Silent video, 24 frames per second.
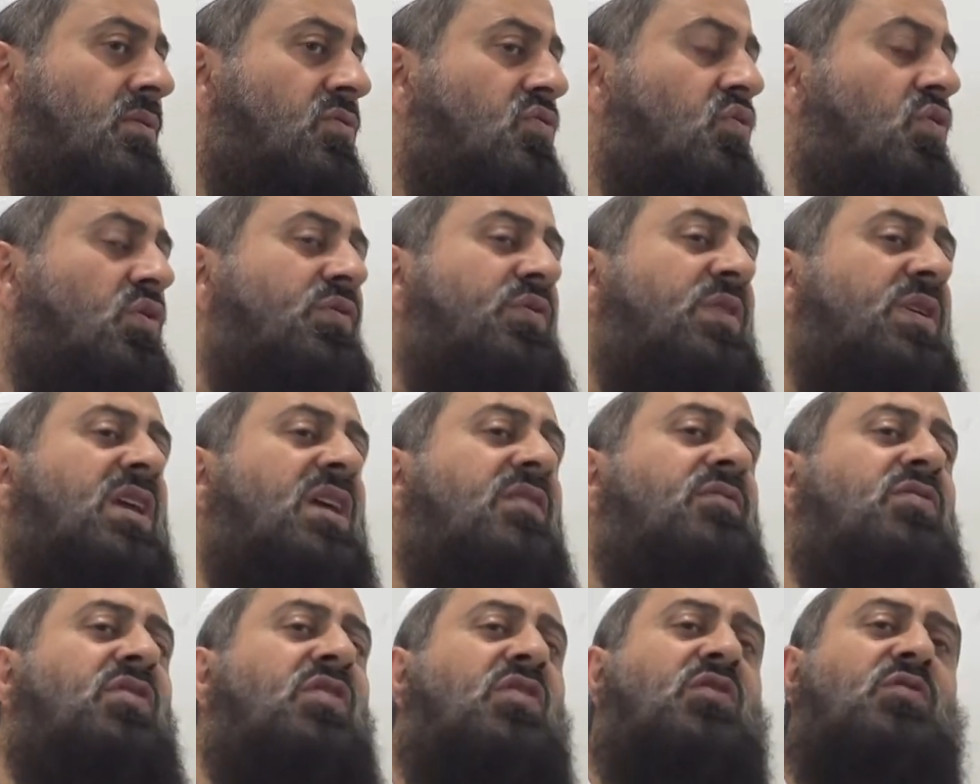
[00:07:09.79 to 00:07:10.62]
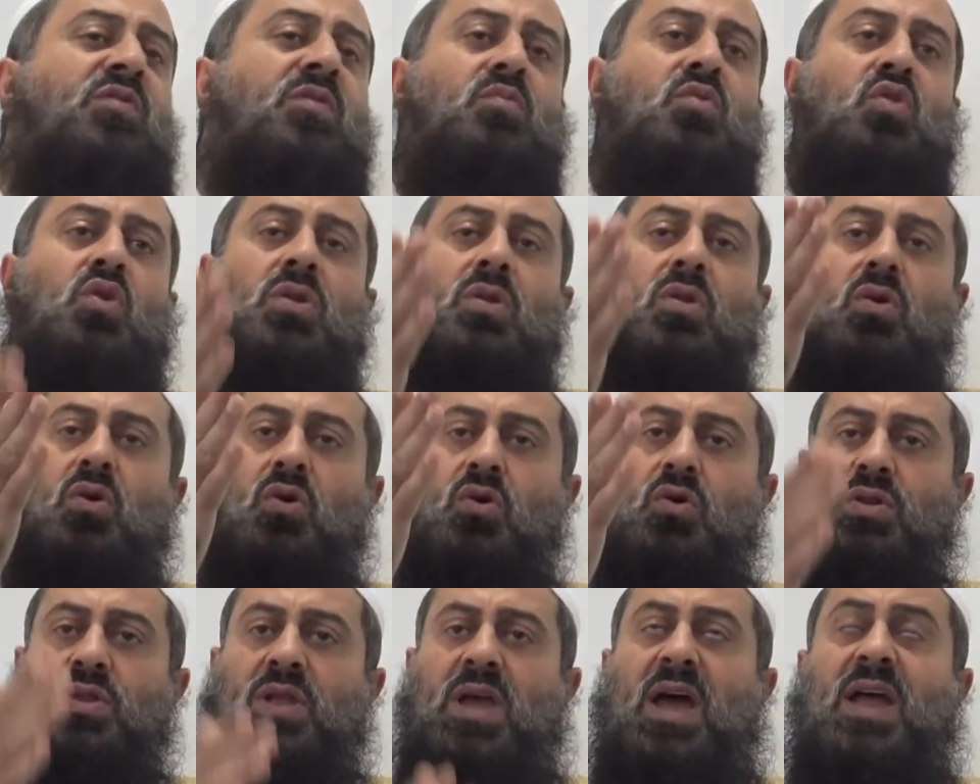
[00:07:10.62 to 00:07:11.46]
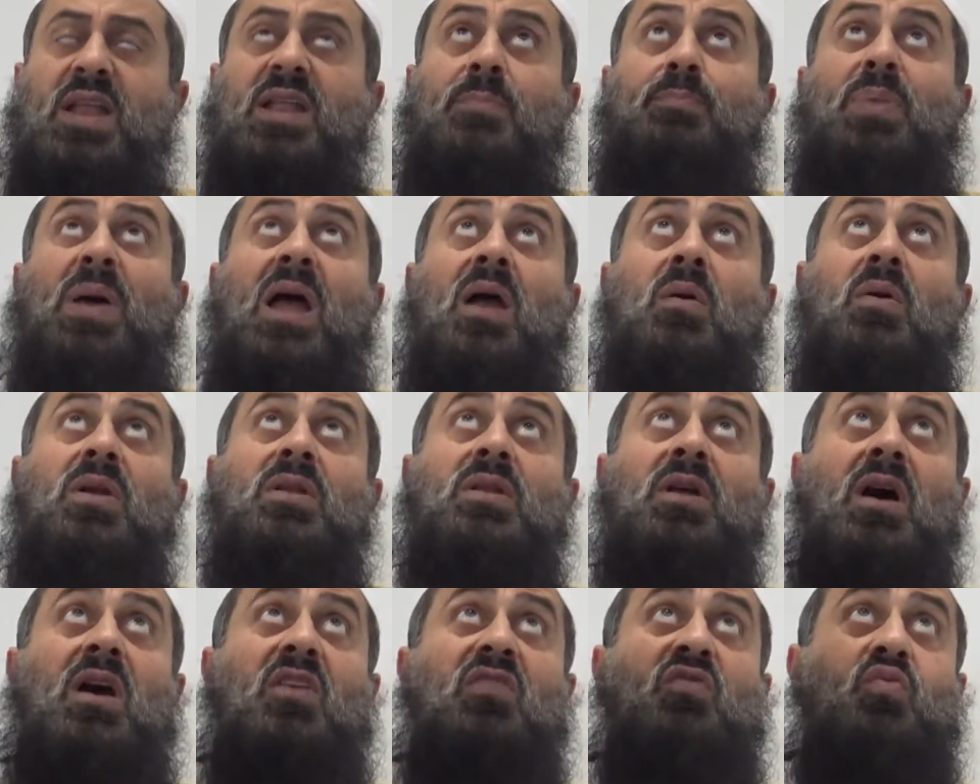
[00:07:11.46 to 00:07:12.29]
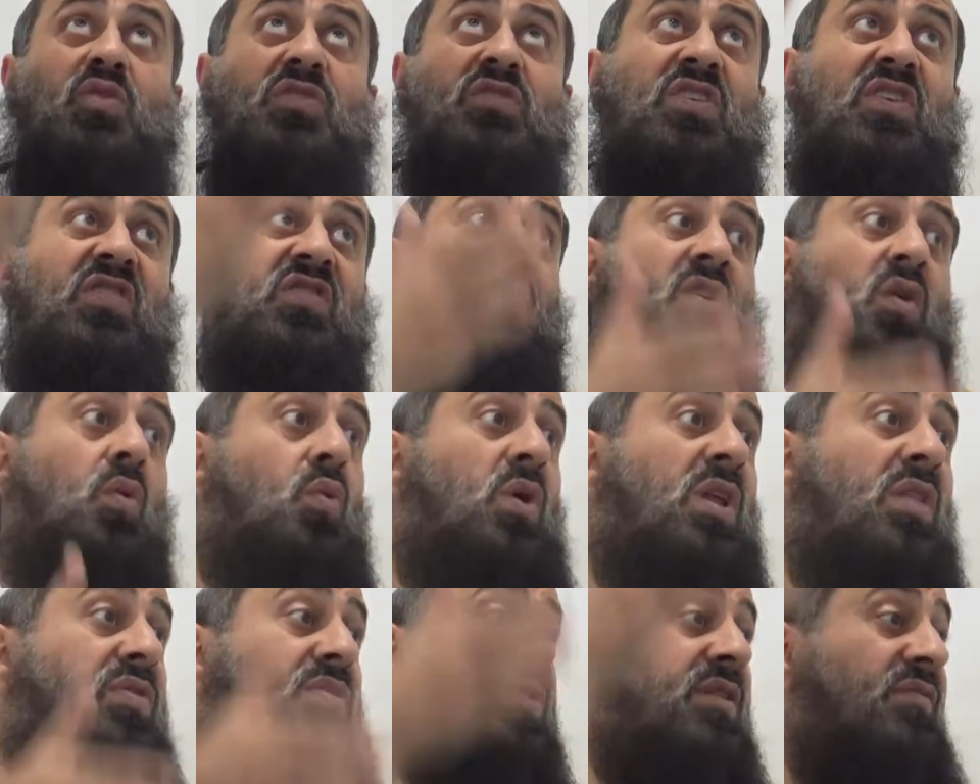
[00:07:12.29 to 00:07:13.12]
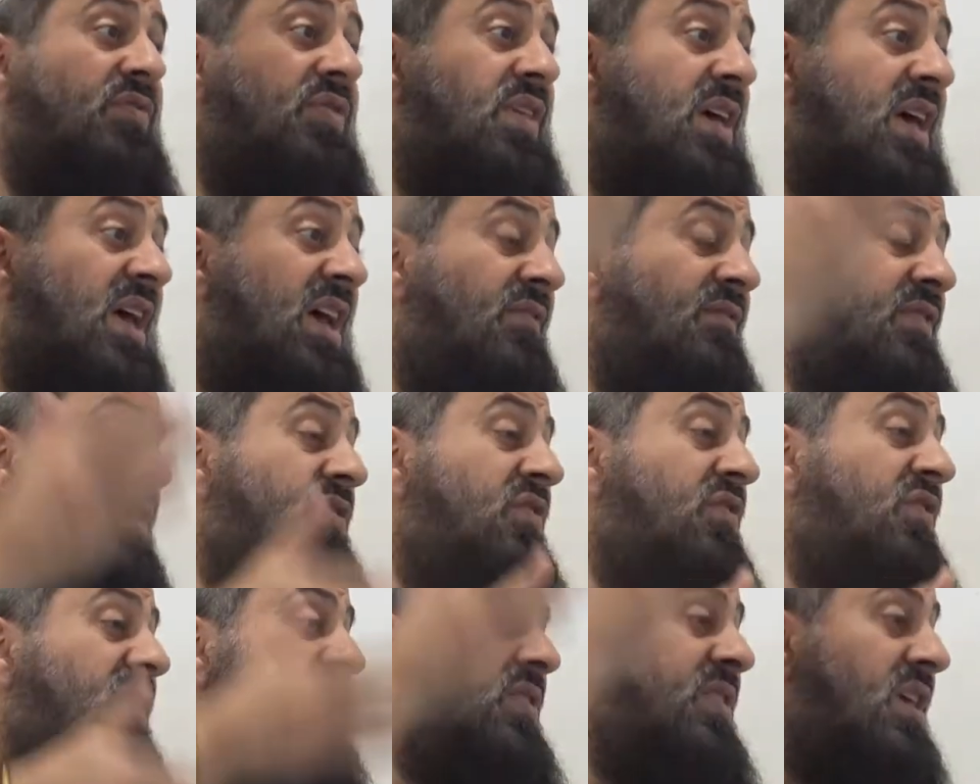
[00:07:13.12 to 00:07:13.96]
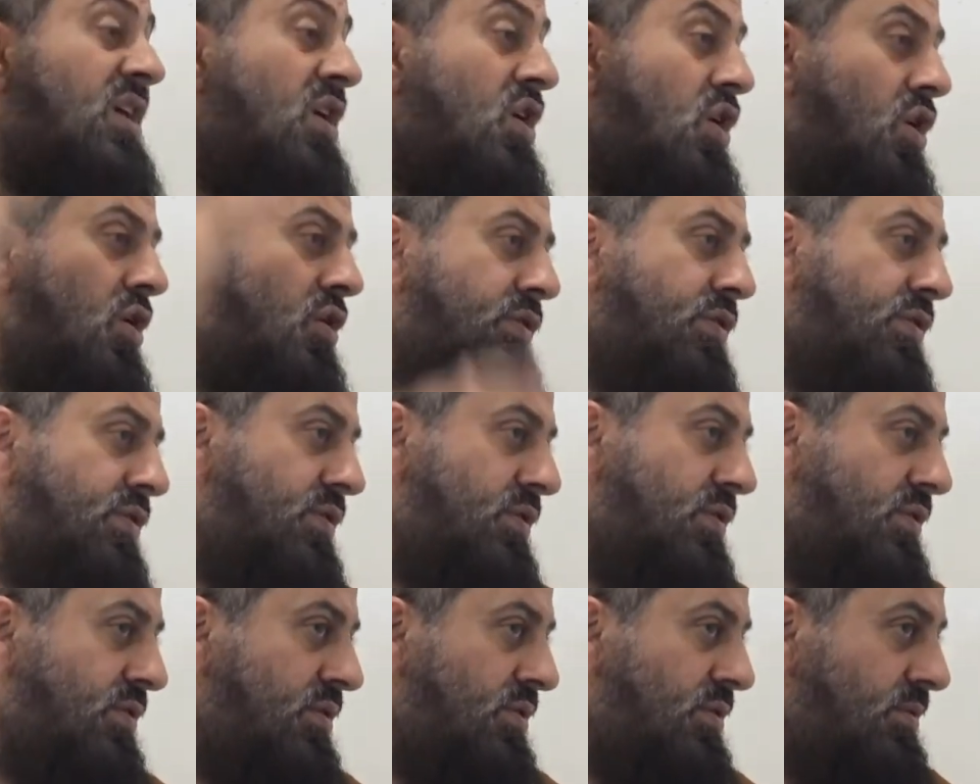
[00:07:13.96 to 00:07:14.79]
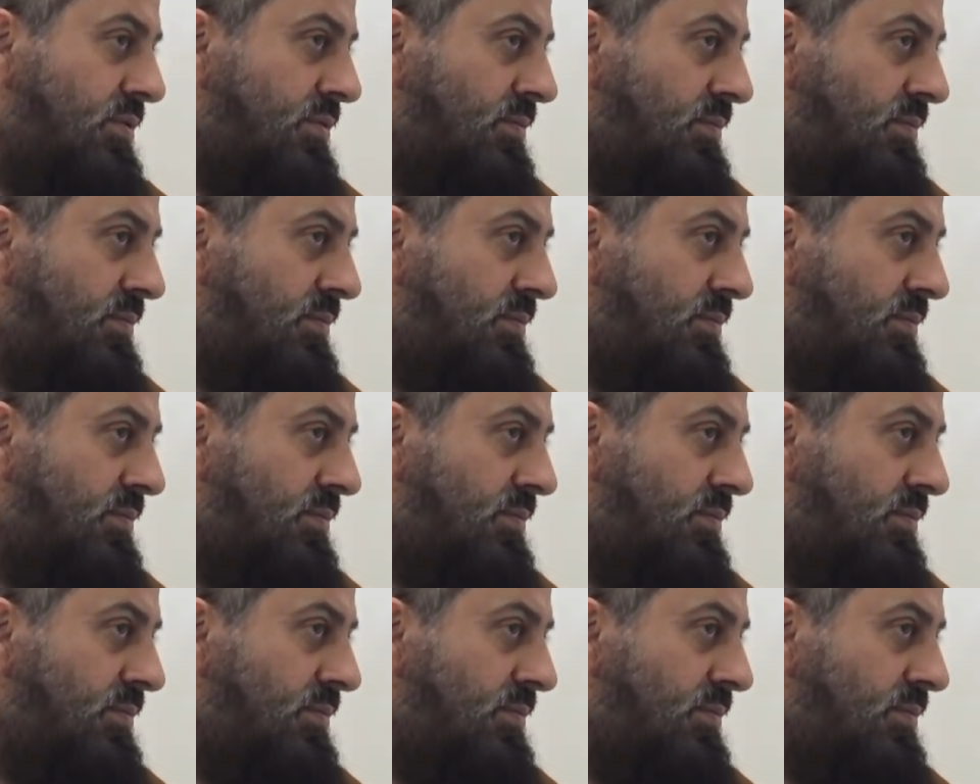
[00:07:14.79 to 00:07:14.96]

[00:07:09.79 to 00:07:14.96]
to a forgiveness from your Lord and a paradise which is the width of the heavens and the earth.